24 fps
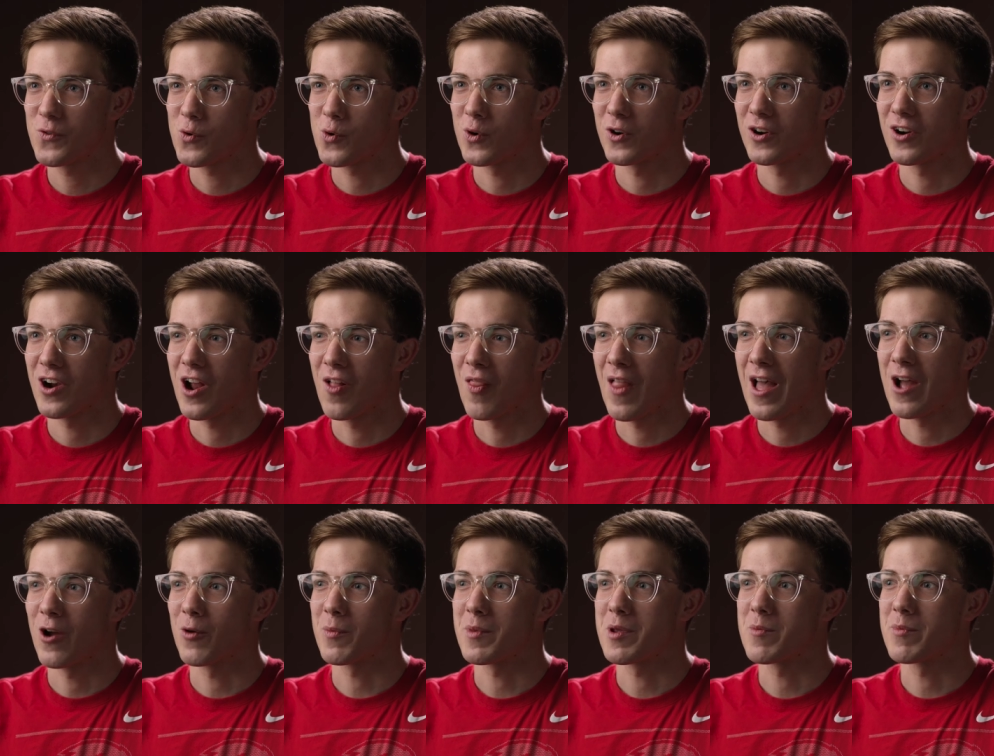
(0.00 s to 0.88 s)
for
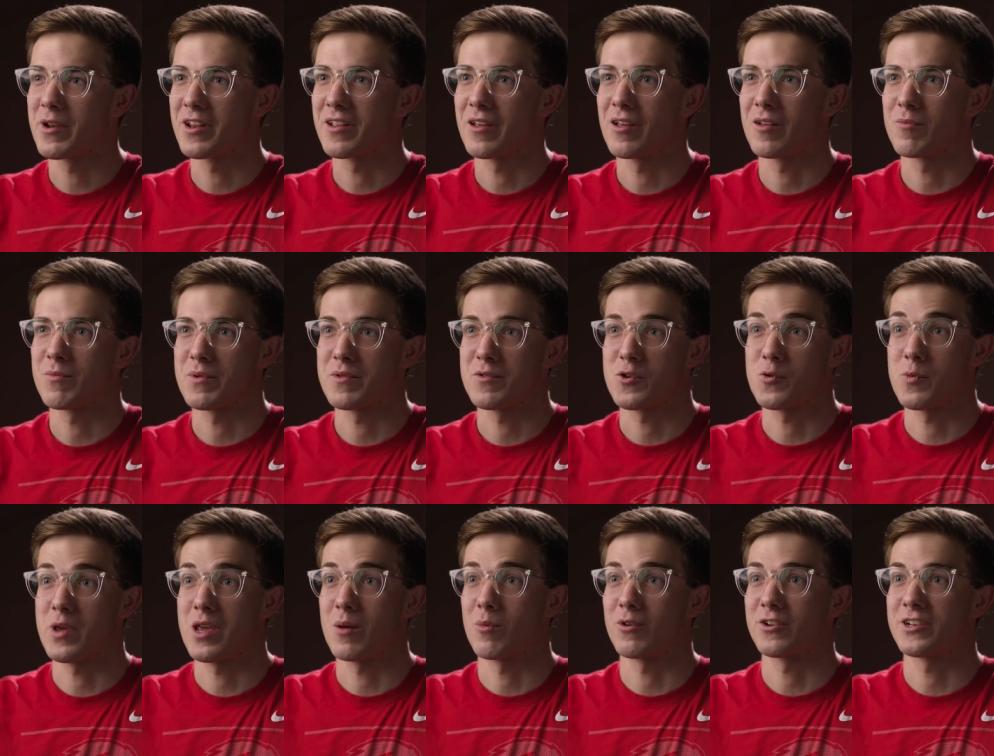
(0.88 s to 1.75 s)
allowing me to
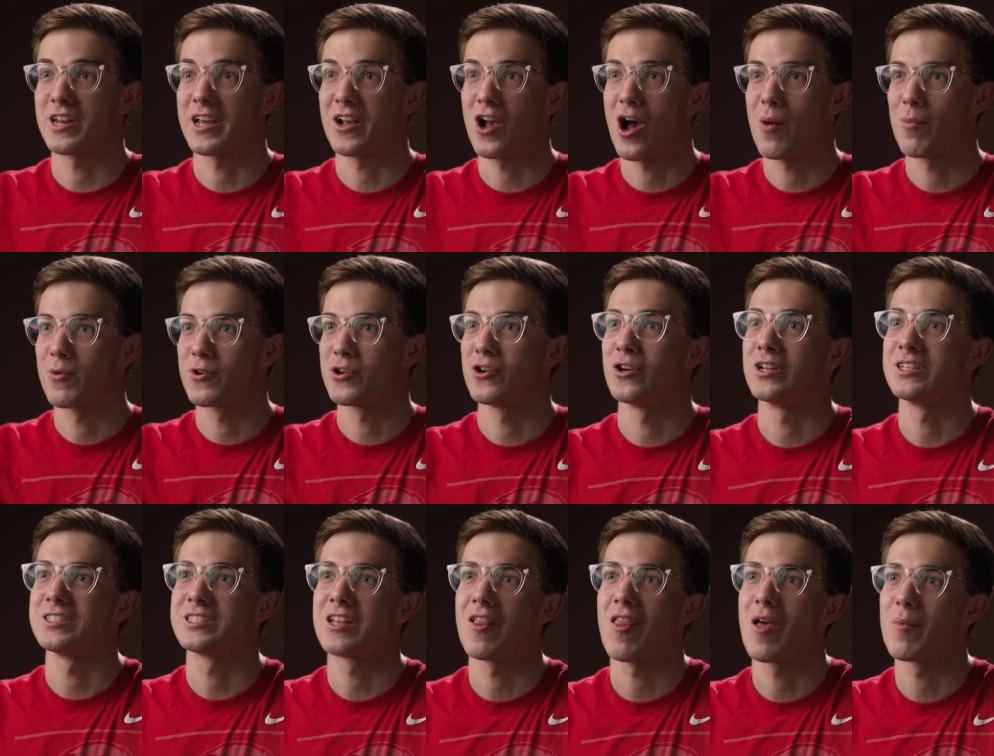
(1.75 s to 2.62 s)
be able to take
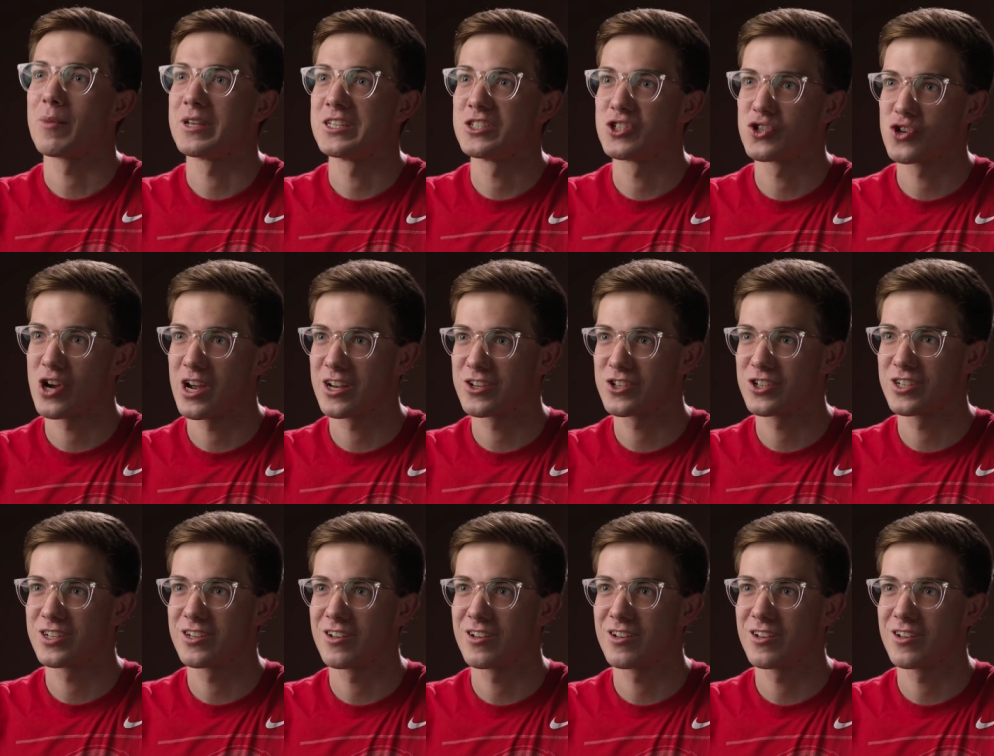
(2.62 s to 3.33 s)
opportunities to let me stretch,